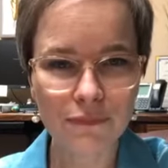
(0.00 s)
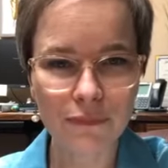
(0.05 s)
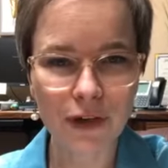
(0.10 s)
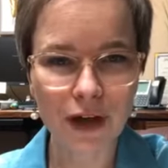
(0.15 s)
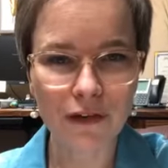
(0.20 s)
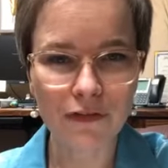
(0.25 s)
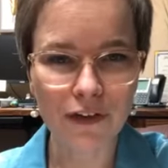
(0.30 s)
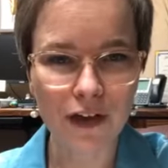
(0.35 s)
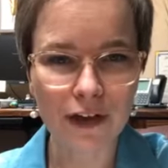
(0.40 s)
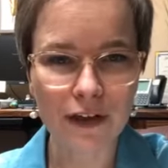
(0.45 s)

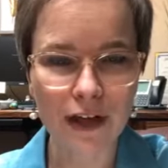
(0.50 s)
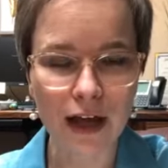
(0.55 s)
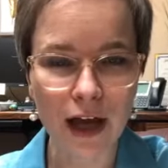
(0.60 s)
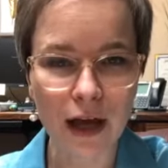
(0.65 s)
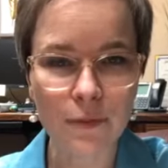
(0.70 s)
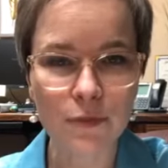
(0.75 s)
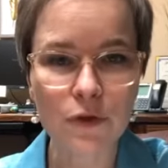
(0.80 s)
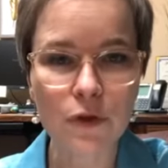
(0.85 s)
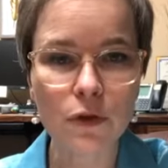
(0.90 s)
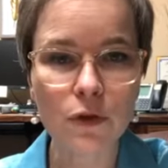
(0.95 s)
I find that
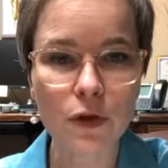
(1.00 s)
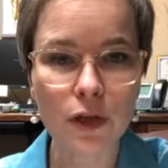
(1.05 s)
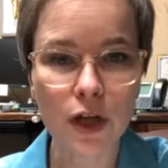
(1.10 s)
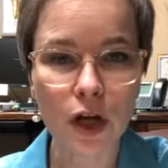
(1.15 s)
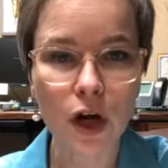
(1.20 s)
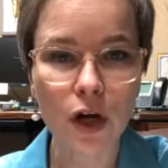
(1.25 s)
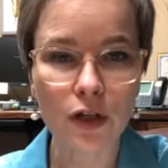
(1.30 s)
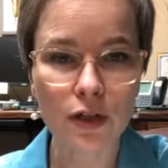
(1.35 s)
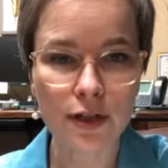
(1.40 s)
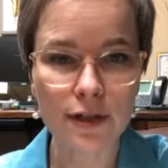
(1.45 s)
absolutely
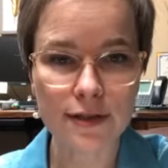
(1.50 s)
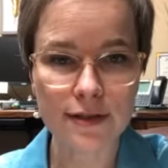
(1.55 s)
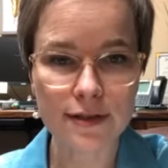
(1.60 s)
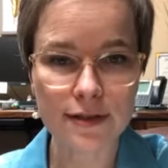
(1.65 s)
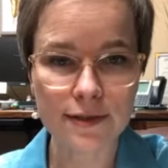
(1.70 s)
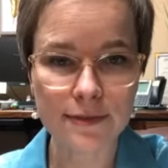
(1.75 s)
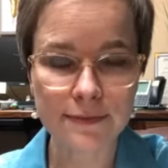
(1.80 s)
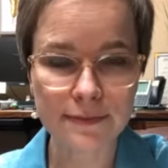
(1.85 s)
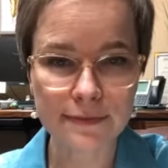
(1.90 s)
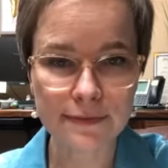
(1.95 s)

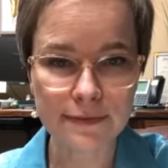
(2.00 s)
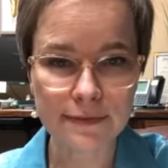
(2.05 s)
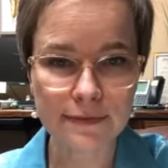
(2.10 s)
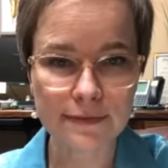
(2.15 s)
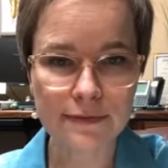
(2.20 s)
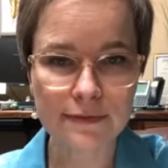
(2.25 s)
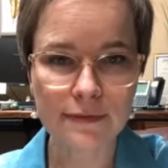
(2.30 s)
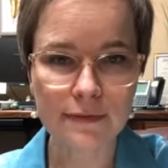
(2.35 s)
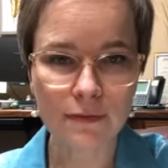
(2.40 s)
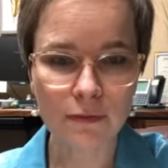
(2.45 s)
heartless.
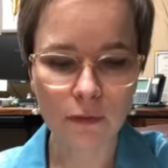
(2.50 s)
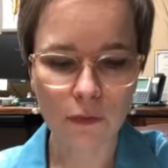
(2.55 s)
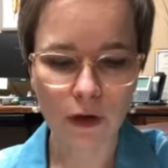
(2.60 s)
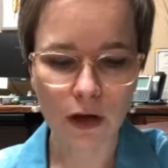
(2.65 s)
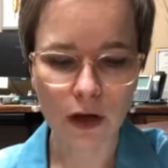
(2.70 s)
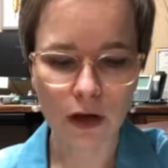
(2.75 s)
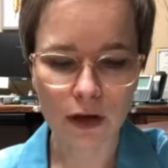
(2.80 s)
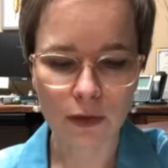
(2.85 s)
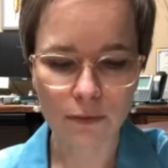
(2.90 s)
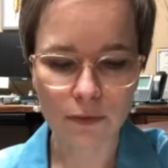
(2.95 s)

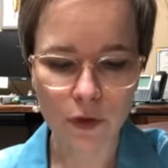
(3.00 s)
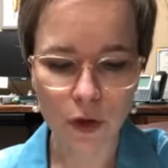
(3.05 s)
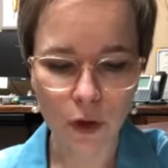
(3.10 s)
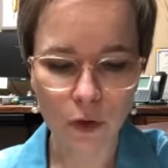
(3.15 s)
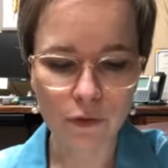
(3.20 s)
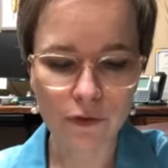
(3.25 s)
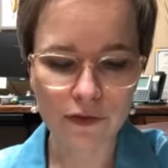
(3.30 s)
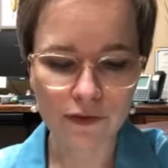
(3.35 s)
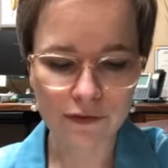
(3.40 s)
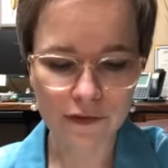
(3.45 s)

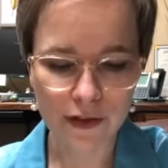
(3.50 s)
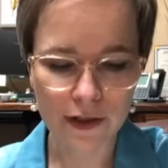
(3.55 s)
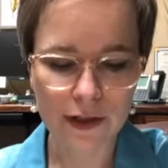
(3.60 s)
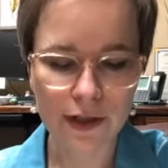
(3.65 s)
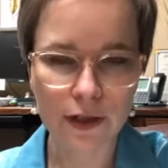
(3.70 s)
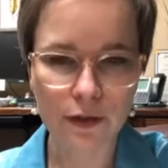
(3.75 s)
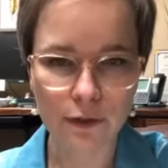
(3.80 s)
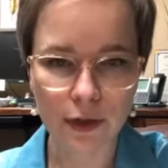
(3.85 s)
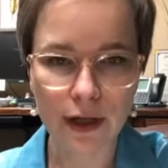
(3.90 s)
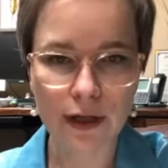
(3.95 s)
COVID
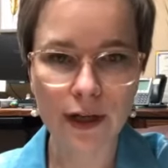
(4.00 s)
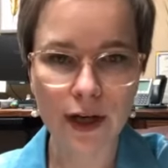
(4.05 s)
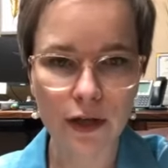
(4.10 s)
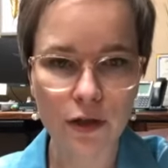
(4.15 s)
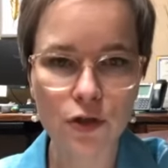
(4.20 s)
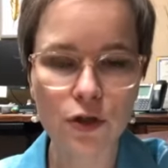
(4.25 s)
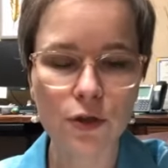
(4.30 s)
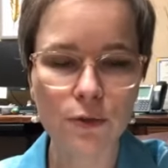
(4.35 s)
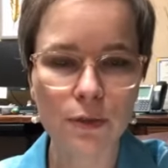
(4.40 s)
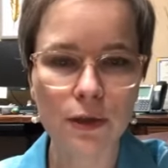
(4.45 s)
funding right now
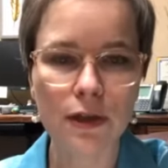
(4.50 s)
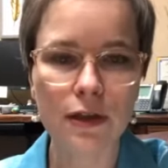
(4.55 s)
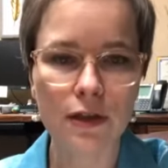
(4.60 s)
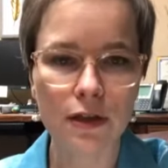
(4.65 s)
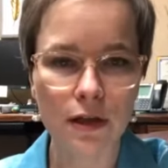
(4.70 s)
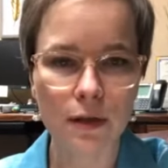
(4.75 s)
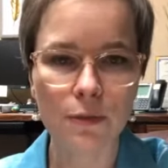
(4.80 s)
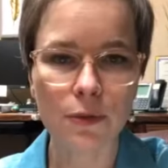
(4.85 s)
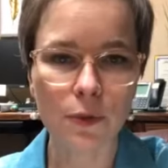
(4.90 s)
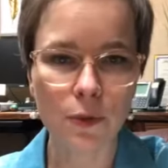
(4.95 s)
should have been the
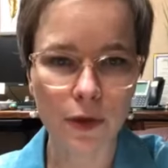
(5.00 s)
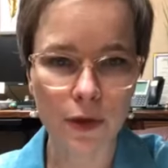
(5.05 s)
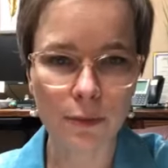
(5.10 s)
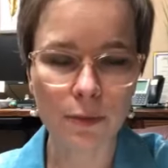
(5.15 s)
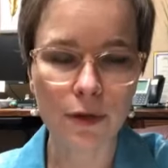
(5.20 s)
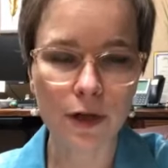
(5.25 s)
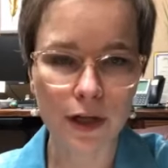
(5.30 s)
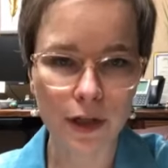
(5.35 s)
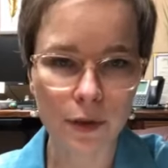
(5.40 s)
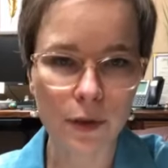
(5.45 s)
#1
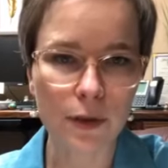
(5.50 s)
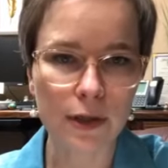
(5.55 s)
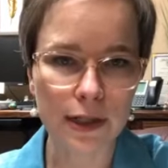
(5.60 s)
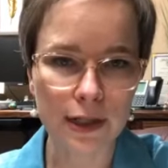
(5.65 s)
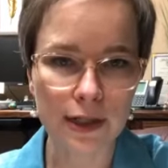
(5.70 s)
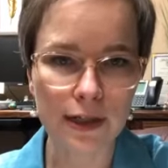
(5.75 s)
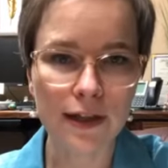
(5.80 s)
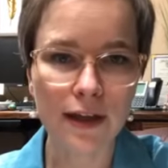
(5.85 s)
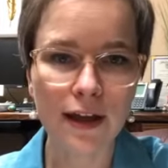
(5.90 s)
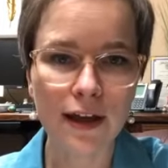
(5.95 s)

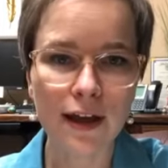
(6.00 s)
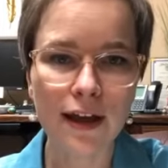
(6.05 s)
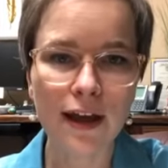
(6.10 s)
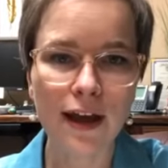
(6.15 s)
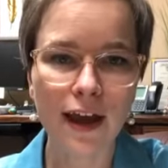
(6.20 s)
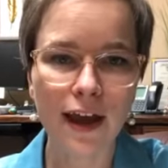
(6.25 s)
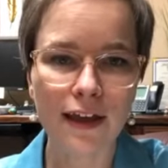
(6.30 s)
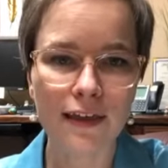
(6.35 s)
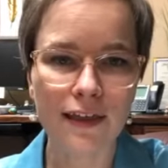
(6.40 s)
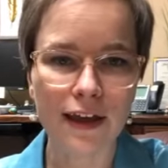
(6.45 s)
priority
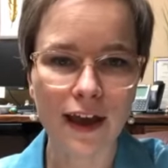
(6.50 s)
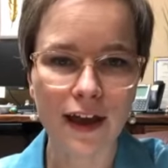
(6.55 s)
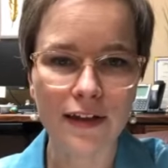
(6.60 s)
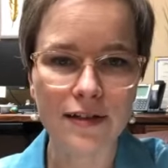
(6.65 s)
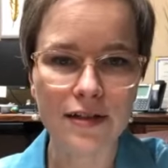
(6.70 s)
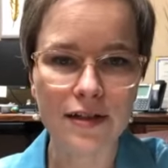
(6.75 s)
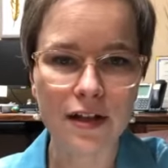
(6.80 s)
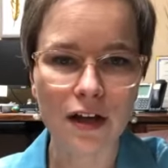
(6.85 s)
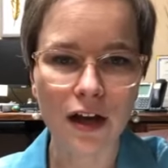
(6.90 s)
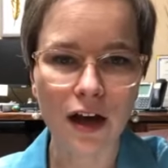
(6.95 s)

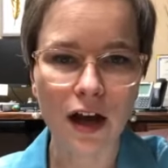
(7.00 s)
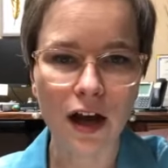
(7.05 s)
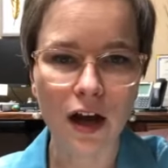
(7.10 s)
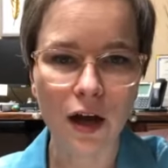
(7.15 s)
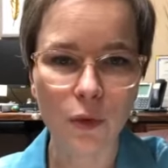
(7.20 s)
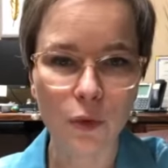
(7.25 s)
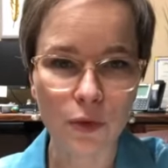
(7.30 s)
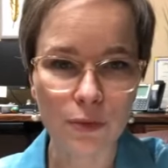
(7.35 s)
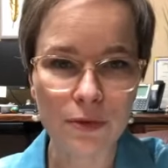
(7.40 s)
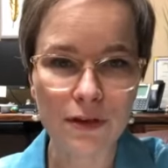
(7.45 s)
that
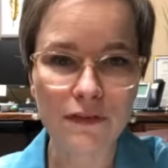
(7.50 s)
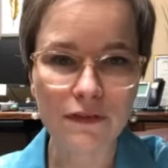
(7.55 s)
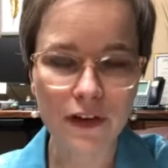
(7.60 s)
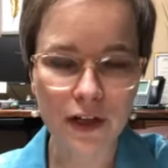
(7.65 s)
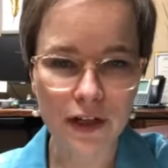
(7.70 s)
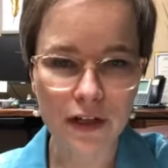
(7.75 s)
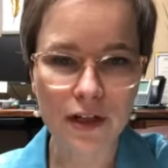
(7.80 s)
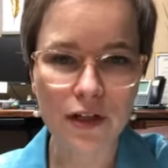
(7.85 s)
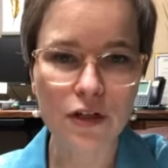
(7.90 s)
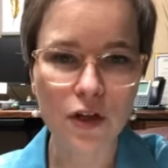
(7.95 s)
would be
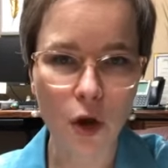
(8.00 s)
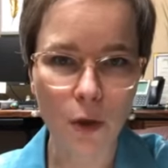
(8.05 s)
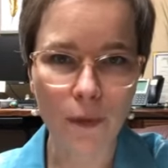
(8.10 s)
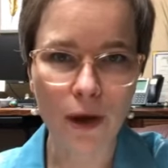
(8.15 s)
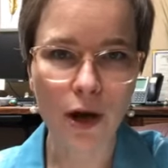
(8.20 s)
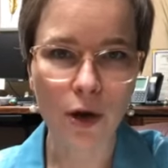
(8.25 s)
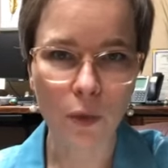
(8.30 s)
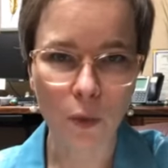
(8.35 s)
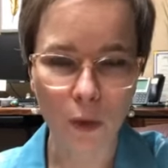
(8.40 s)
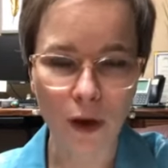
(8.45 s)
funded no
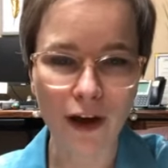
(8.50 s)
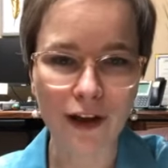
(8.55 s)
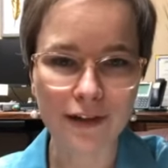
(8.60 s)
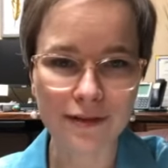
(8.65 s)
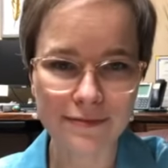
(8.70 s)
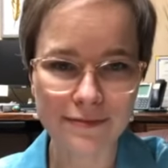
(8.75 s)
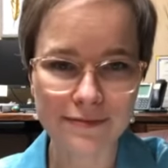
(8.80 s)
matter what.